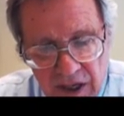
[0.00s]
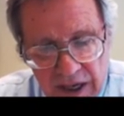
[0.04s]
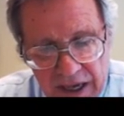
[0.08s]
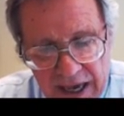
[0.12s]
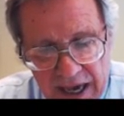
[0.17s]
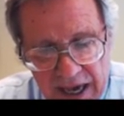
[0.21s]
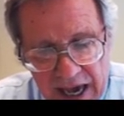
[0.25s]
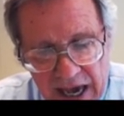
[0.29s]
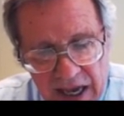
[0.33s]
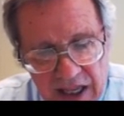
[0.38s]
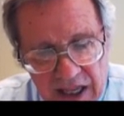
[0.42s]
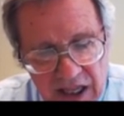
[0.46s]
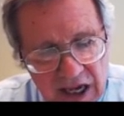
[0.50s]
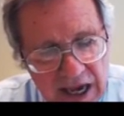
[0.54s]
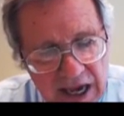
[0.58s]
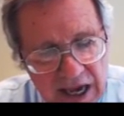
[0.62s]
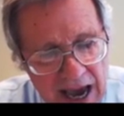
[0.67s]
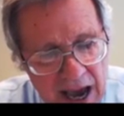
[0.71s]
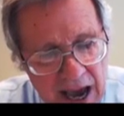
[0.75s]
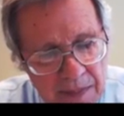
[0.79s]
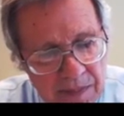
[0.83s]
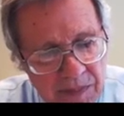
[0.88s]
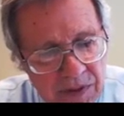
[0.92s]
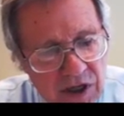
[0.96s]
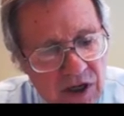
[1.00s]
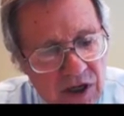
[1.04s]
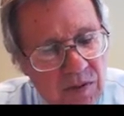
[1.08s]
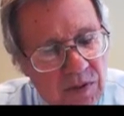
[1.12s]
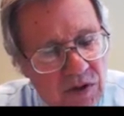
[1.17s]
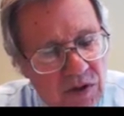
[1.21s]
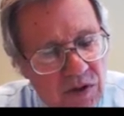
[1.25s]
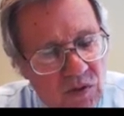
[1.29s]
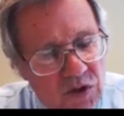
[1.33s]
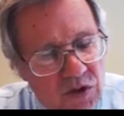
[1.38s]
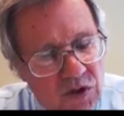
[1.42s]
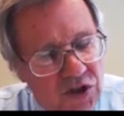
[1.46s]
any
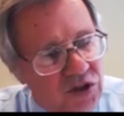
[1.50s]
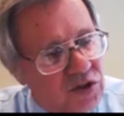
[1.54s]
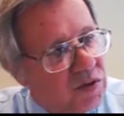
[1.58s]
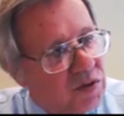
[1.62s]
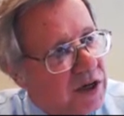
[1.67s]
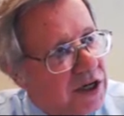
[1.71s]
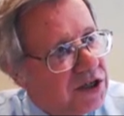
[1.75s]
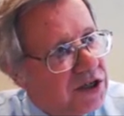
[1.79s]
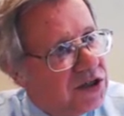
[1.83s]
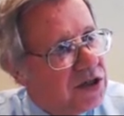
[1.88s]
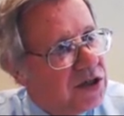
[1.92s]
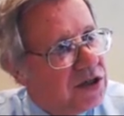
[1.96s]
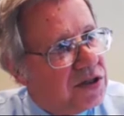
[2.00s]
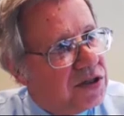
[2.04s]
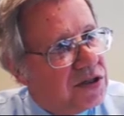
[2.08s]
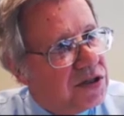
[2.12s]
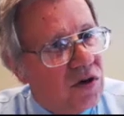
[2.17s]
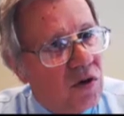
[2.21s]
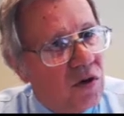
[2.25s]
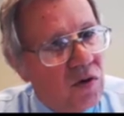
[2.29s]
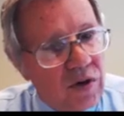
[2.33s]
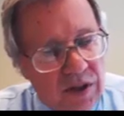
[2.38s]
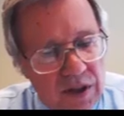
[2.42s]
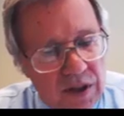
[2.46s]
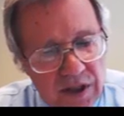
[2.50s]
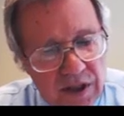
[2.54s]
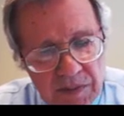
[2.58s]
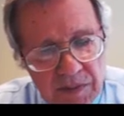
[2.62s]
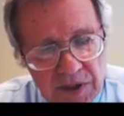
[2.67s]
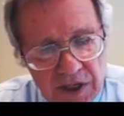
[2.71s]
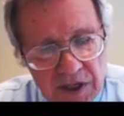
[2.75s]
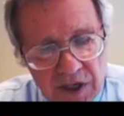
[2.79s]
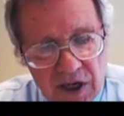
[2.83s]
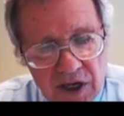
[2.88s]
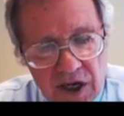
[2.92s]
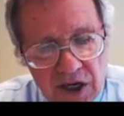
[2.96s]
applicable restrictions or
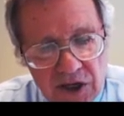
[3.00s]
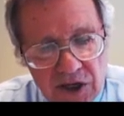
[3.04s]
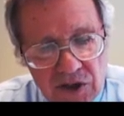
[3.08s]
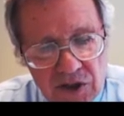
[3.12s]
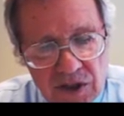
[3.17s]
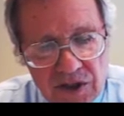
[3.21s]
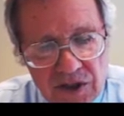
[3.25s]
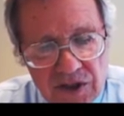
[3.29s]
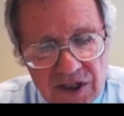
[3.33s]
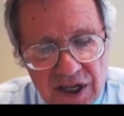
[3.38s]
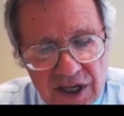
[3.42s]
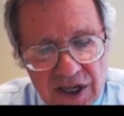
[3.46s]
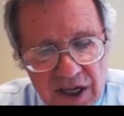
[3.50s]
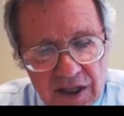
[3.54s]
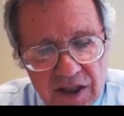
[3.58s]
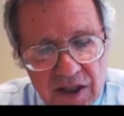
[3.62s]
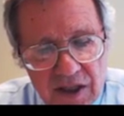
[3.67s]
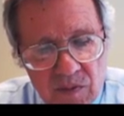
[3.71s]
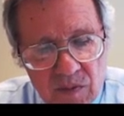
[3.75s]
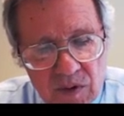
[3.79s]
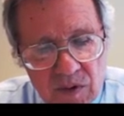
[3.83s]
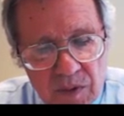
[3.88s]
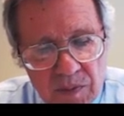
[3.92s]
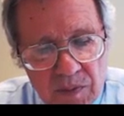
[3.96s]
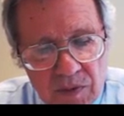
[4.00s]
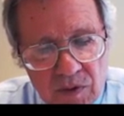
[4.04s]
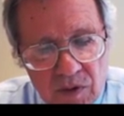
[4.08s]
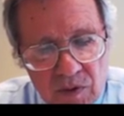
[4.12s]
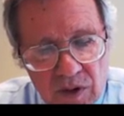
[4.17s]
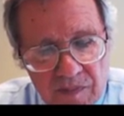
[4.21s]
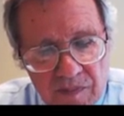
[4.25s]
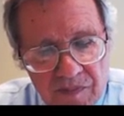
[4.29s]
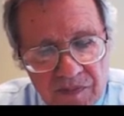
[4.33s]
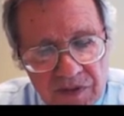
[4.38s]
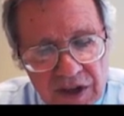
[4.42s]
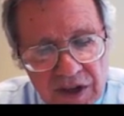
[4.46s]
limitations in the
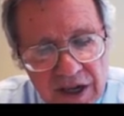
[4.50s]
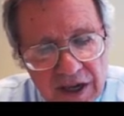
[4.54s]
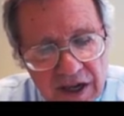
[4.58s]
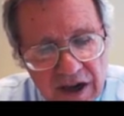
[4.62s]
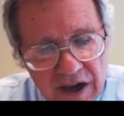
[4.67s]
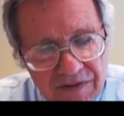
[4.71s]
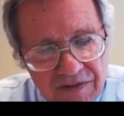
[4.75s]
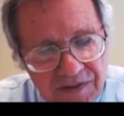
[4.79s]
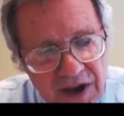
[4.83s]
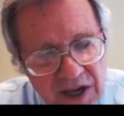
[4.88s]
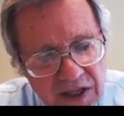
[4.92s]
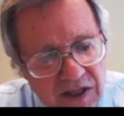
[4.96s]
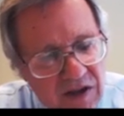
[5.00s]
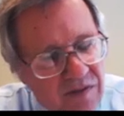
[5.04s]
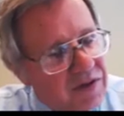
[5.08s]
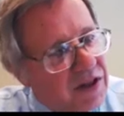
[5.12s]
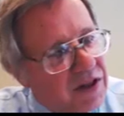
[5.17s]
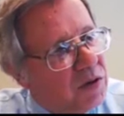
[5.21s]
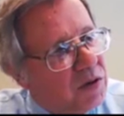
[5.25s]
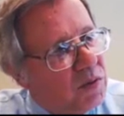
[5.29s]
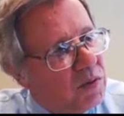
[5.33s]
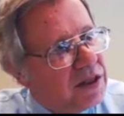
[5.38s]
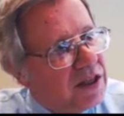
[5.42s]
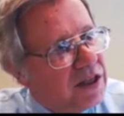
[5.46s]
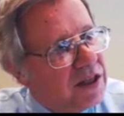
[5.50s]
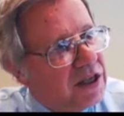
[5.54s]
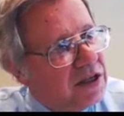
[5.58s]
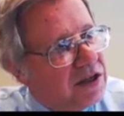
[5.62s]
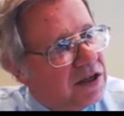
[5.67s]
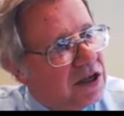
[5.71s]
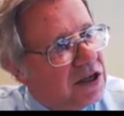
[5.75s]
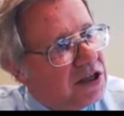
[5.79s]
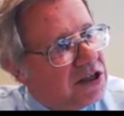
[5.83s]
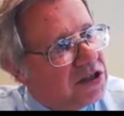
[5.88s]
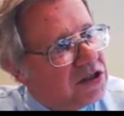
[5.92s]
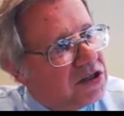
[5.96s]
report. Effectively, what they
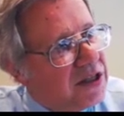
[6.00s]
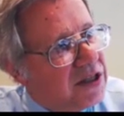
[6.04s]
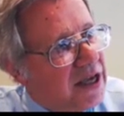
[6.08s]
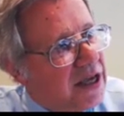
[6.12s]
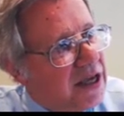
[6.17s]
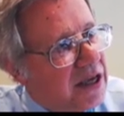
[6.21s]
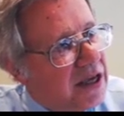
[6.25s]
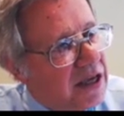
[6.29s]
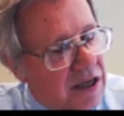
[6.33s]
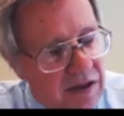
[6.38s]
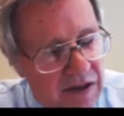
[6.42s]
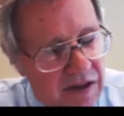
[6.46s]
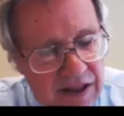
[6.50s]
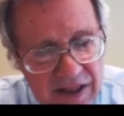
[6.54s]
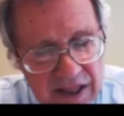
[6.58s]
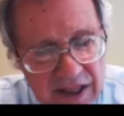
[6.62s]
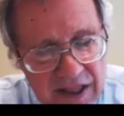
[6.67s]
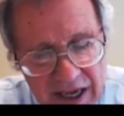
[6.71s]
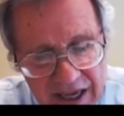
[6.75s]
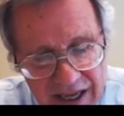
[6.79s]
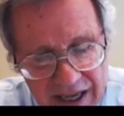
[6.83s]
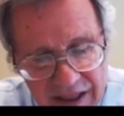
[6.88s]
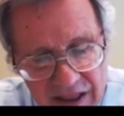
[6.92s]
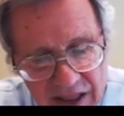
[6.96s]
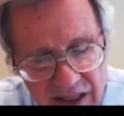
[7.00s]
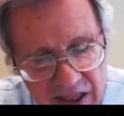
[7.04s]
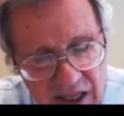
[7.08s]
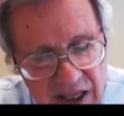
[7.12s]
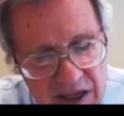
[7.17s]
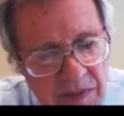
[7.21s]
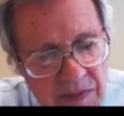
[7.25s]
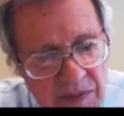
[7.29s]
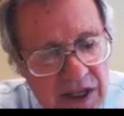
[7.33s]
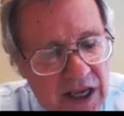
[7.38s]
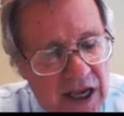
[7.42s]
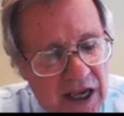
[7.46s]
did is they
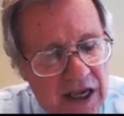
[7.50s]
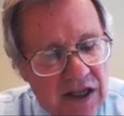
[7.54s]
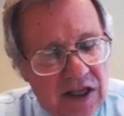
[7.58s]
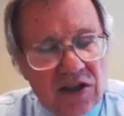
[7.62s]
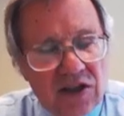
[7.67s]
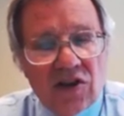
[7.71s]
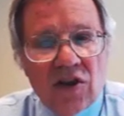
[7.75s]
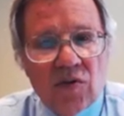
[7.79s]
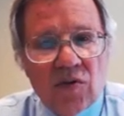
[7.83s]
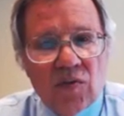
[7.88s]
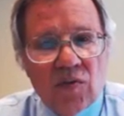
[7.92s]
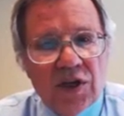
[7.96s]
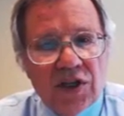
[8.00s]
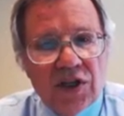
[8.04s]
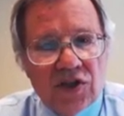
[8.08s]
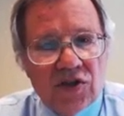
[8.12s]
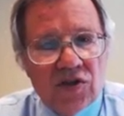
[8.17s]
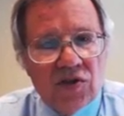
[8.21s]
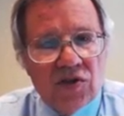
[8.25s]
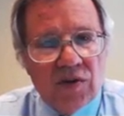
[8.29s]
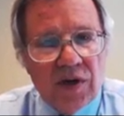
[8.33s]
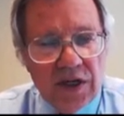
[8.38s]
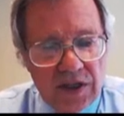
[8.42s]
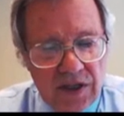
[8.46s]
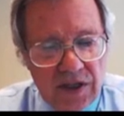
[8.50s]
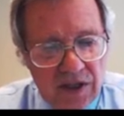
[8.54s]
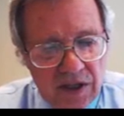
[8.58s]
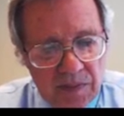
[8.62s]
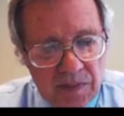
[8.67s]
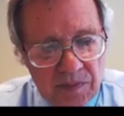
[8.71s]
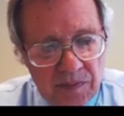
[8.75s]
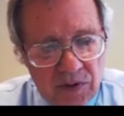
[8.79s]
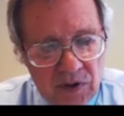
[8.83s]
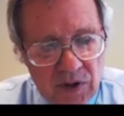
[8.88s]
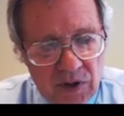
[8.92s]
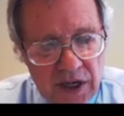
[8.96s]
eliminated the restricted
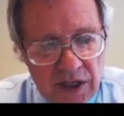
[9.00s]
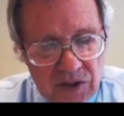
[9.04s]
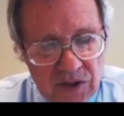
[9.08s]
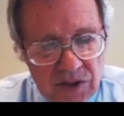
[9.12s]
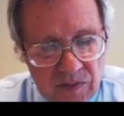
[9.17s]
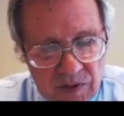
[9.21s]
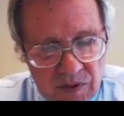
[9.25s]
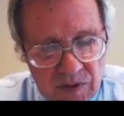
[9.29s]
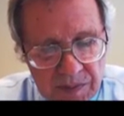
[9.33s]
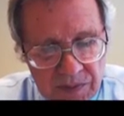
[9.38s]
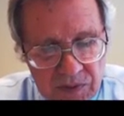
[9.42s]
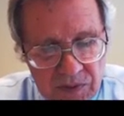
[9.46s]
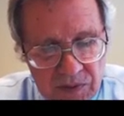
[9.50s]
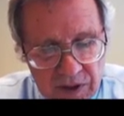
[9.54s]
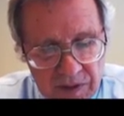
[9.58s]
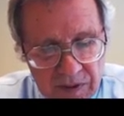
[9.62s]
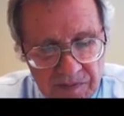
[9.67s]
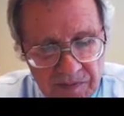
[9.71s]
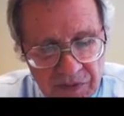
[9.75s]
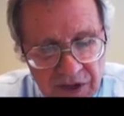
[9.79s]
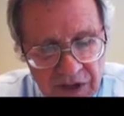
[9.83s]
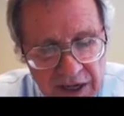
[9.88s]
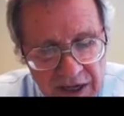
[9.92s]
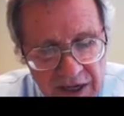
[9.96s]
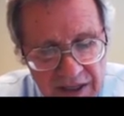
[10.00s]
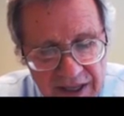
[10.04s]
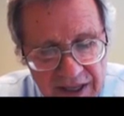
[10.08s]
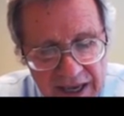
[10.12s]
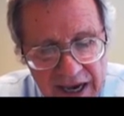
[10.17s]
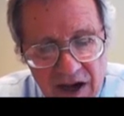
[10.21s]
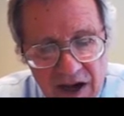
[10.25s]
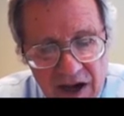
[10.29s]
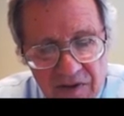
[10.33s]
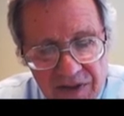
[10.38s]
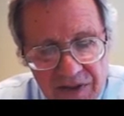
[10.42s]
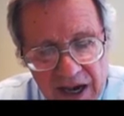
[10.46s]
appraisal report.
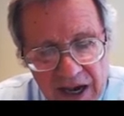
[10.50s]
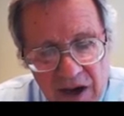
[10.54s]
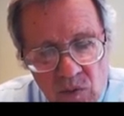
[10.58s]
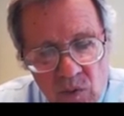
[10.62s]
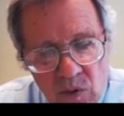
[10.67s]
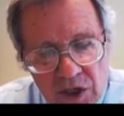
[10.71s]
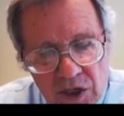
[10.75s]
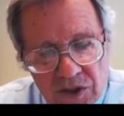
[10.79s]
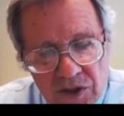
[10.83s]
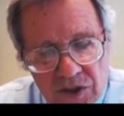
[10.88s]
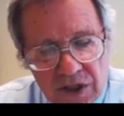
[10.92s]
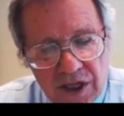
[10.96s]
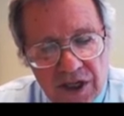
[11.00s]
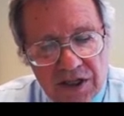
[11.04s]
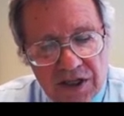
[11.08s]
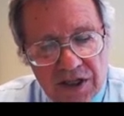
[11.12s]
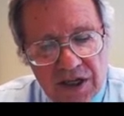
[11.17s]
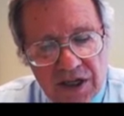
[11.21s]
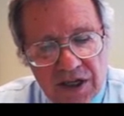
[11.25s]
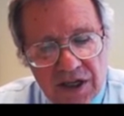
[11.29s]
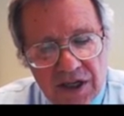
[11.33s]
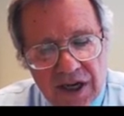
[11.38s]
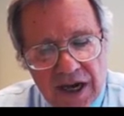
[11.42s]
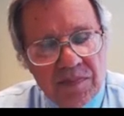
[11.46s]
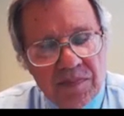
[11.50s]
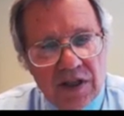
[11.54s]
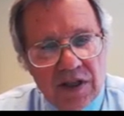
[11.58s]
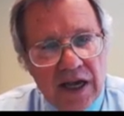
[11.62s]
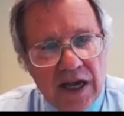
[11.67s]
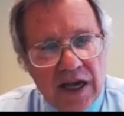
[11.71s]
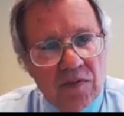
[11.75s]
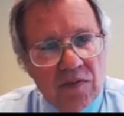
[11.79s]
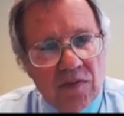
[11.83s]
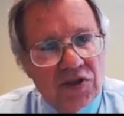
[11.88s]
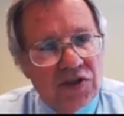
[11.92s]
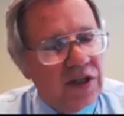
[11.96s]
Now, that wasn't adopted.
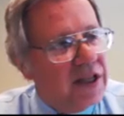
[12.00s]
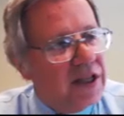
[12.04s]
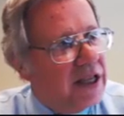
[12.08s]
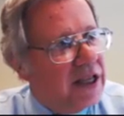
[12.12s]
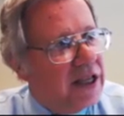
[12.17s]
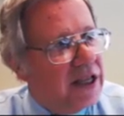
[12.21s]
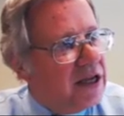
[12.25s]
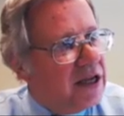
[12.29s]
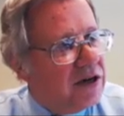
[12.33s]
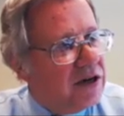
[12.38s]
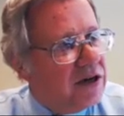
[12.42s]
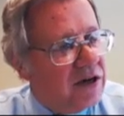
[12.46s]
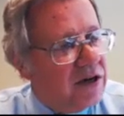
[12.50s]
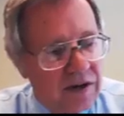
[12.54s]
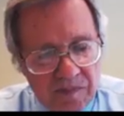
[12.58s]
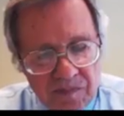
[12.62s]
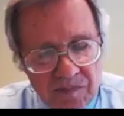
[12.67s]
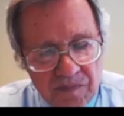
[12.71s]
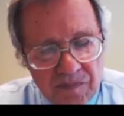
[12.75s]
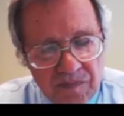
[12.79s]
That was later